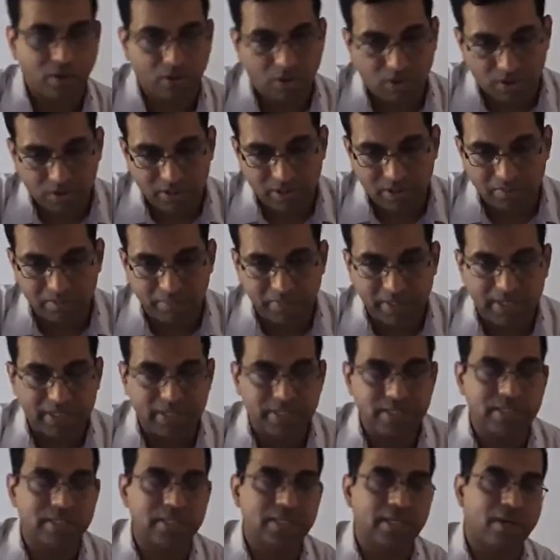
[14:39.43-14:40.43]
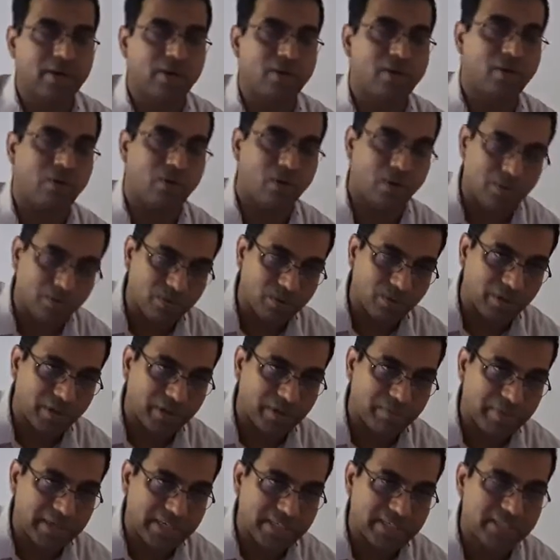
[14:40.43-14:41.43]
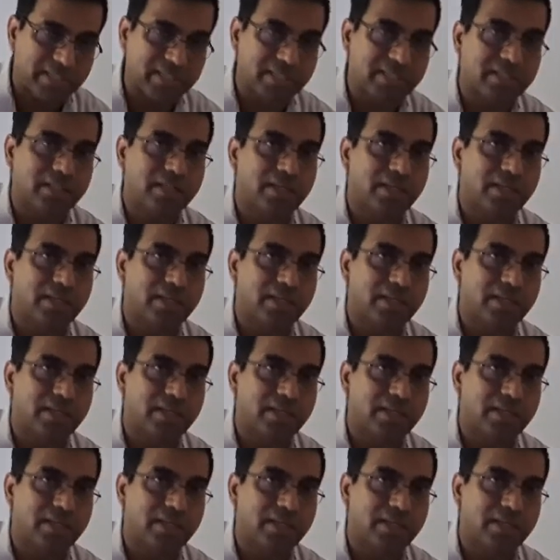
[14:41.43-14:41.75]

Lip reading: a long-term basis and on an ongoing basis.